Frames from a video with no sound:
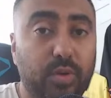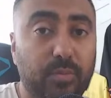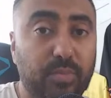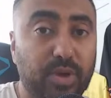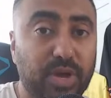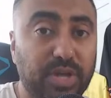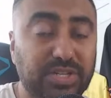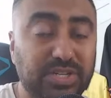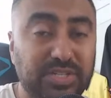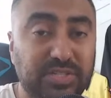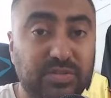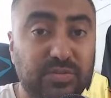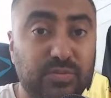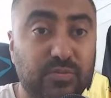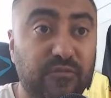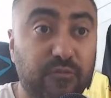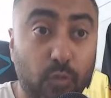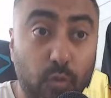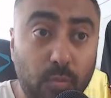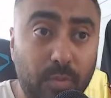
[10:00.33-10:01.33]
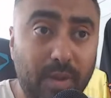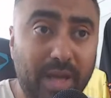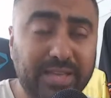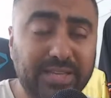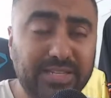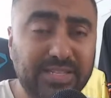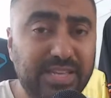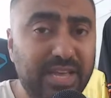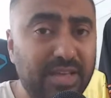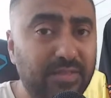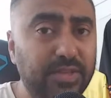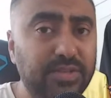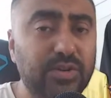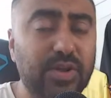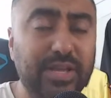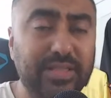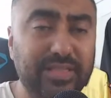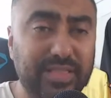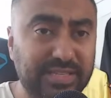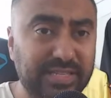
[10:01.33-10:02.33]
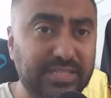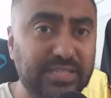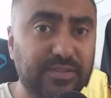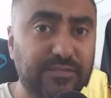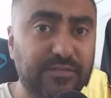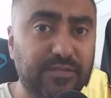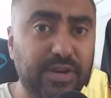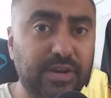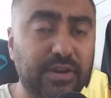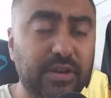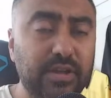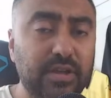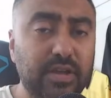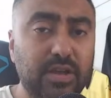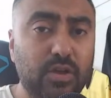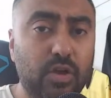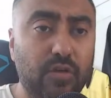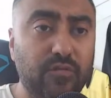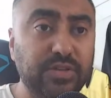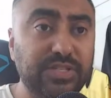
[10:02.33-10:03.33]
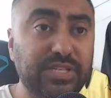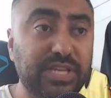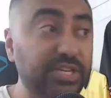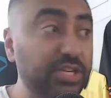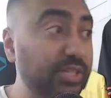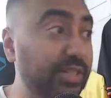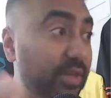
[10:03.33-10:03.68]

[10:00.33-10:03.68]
purchase fullbacks down the track, that's a different conversation.